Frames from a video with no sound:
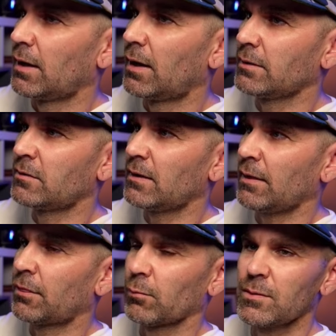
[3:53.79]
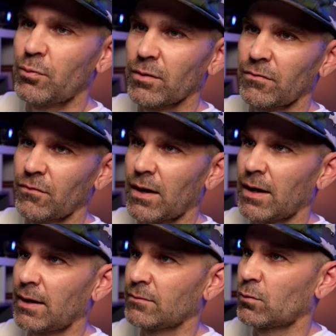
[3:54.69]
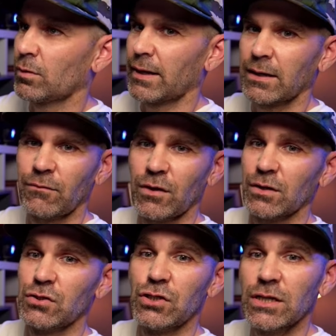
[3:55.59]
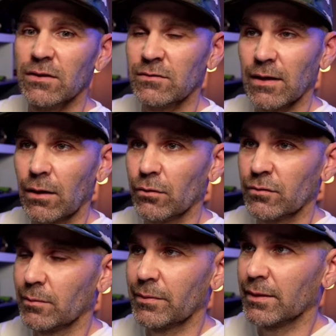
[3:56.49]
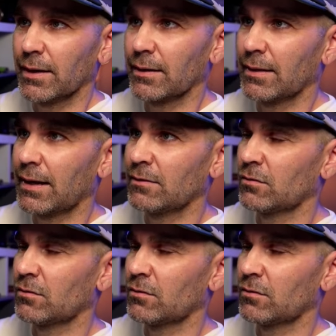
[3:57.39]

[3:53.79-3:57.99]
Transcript: to that 3.5 or like if you had a GSL or something like that.